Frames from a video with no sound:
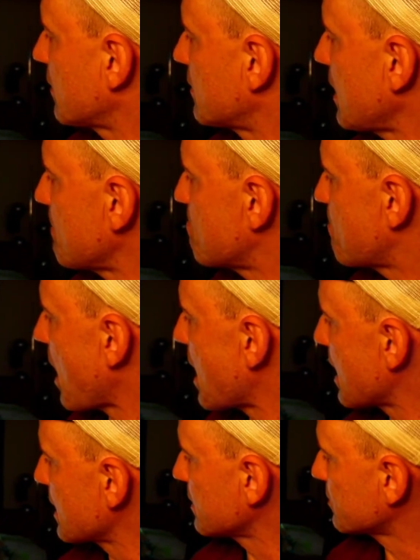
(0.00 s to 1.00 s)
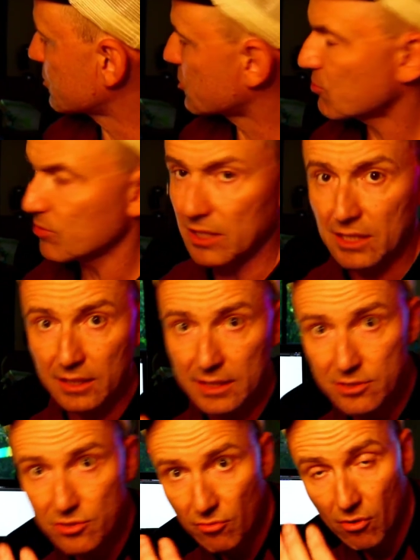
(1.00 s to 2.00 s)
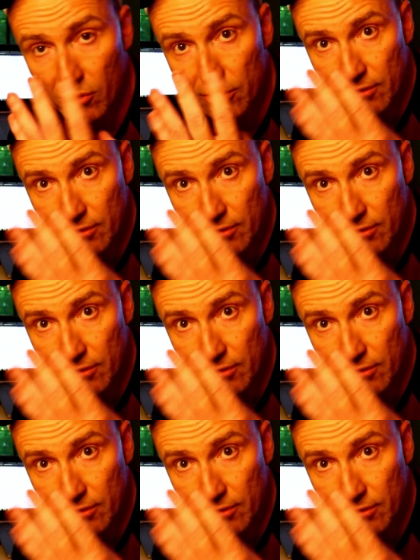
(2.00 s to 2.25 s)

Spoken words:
They bind to a glycerol.